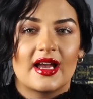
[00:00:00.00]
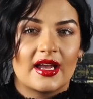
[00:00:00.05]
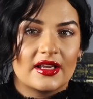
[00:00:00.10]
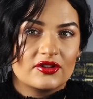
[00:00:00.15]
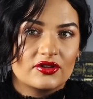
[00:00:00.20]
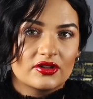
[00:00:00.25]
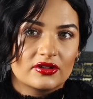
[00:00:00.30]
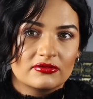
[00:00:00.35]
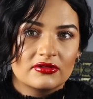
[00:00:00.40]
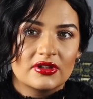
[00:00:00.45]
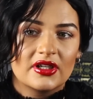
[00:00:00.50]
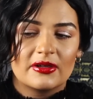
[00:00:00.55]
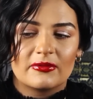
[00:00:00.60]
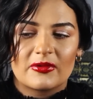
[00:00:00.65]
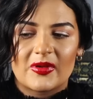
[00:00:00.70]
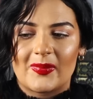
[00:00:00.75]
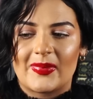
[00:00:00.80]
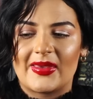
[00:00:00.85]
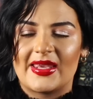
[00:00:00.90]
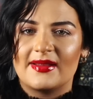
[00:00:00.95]
I don't want to
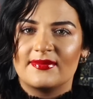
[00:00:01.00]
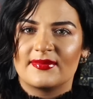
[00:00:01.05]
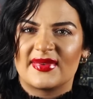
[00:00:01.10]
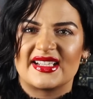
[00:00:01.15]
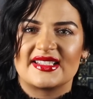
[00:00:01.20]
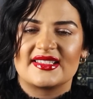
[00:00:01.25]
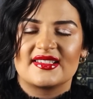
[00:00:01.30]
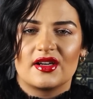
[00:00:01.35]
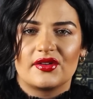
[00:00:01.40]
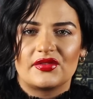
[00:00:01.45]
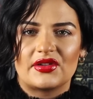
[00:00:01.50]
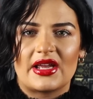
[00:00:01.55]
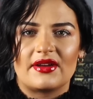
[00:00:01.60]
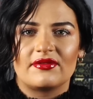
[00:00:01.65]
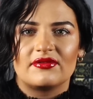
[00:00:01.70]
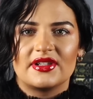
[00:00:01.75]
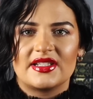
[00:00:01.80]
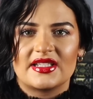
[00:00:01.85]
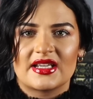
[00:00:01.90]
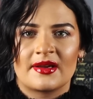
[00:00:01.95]
repeat myself
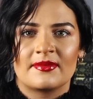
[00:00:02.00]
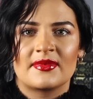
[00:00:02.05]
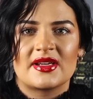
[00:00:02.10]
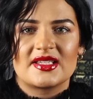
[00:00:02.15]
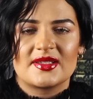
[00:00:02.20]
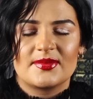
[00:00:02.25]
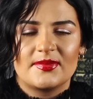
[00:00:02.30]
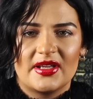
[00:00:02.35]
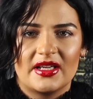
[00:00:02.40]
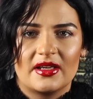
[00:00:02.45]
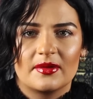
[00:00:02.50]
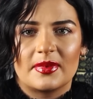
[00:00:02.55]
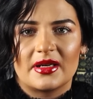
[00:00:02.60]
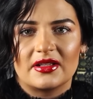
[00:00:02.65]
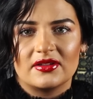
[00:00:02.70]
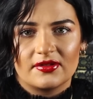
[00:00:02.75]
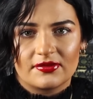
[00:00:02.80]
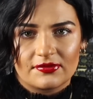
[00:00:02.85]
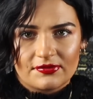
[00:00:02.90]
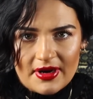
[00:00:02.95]
every time I speak
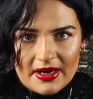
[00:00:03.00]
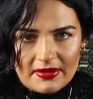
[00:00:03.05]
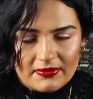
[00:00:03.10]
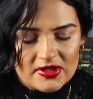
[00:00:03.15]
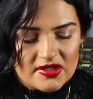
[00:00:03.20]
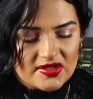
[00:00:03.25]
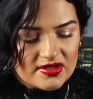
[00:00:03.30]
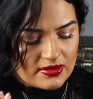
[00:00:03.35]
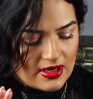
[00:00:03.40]
about the fragrance,